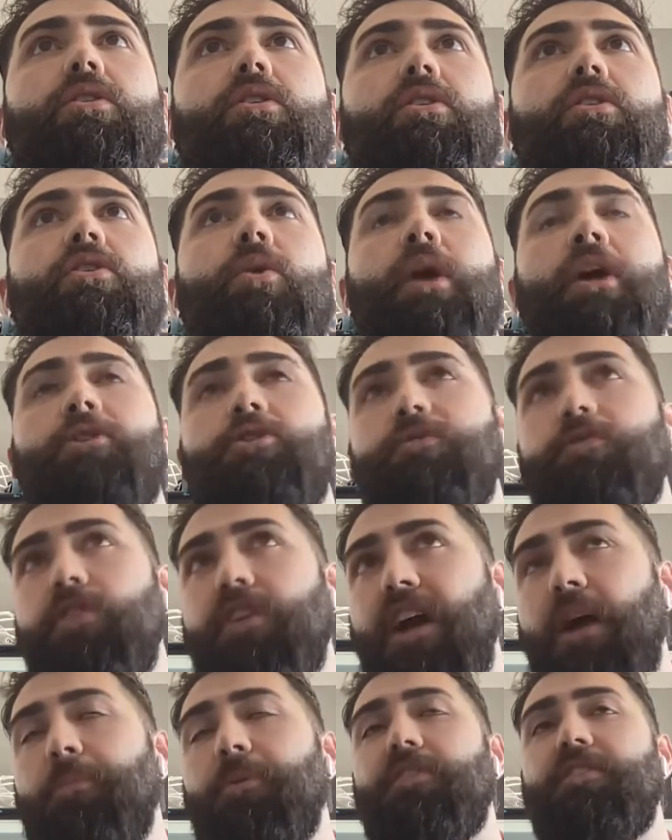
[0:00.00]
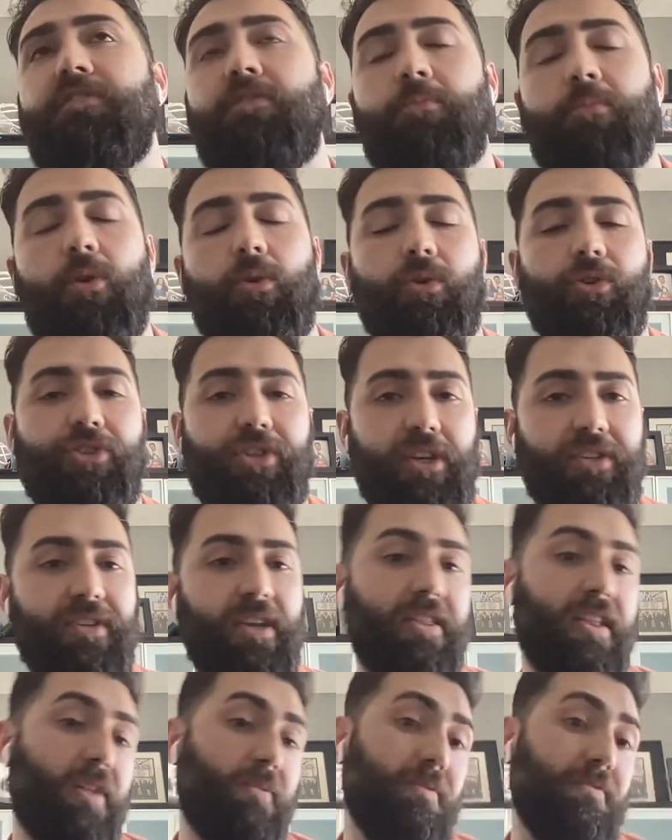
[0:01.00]
you know, interviewed a couple of different brokerages
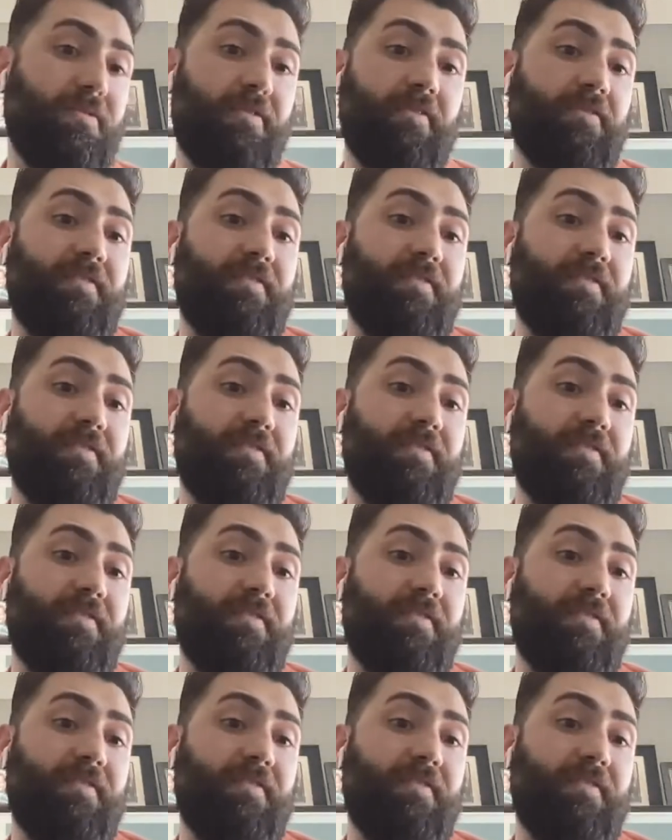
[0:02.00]
and then